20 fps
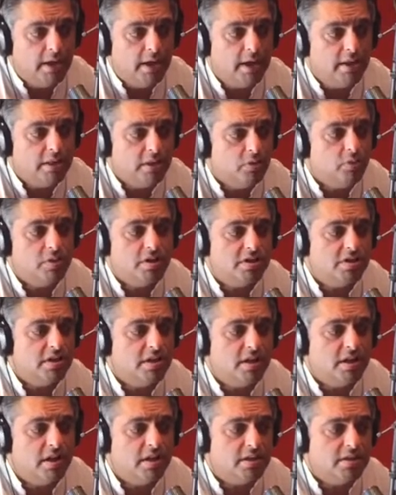And the
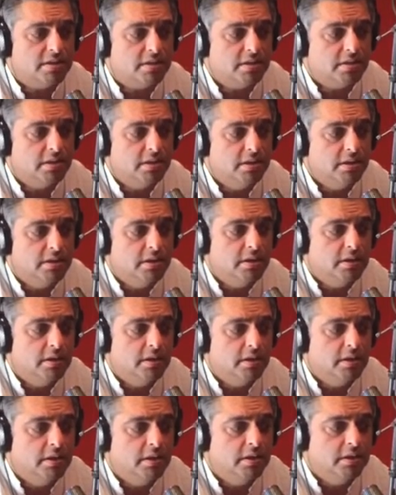question I ask,
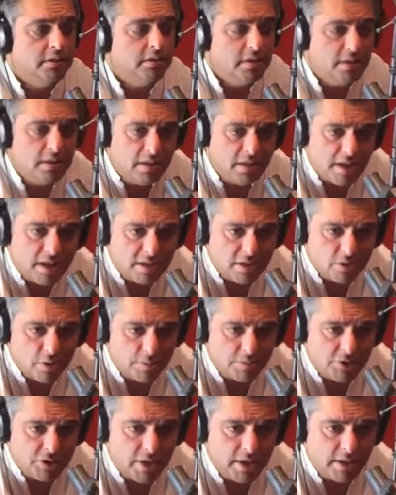did the light
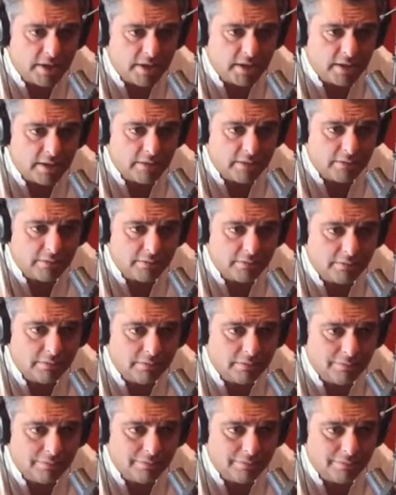stop shining?
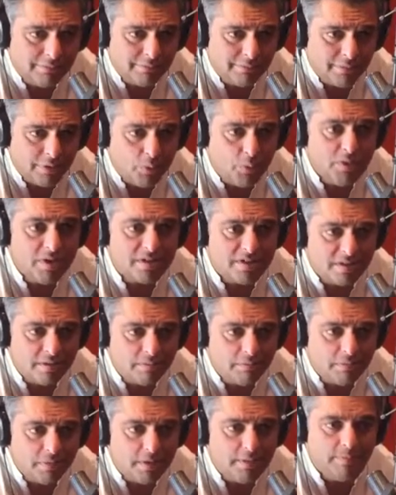We
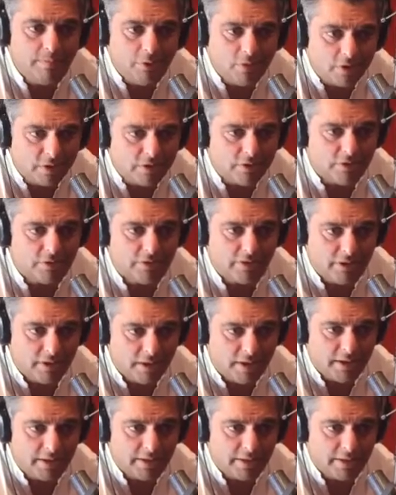simply blocked out the light.